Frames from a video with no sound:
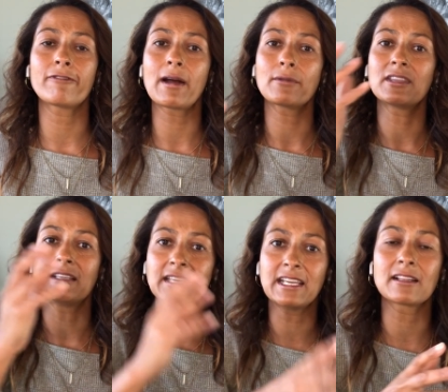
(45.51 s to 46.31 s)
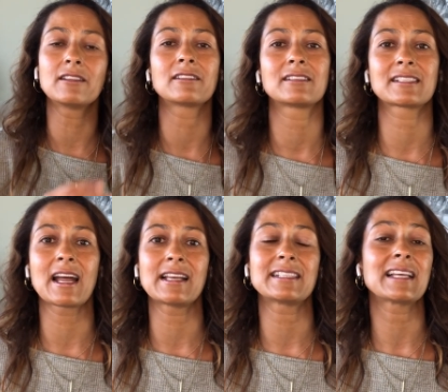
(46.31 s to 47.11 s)
found the needle
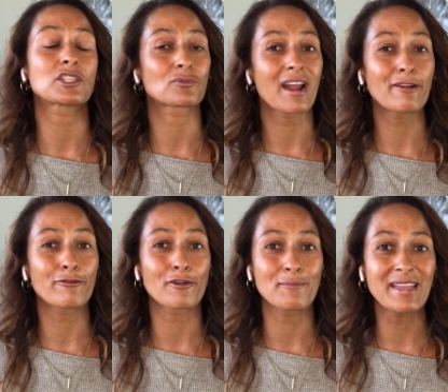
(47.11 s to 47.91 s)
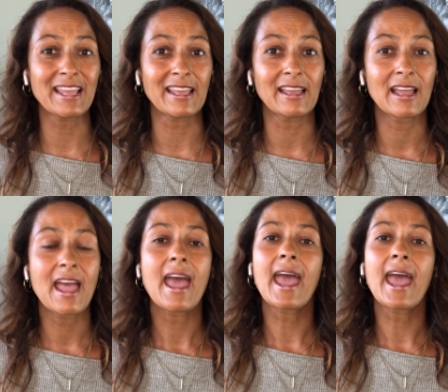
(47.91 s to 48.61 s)
size that's right for me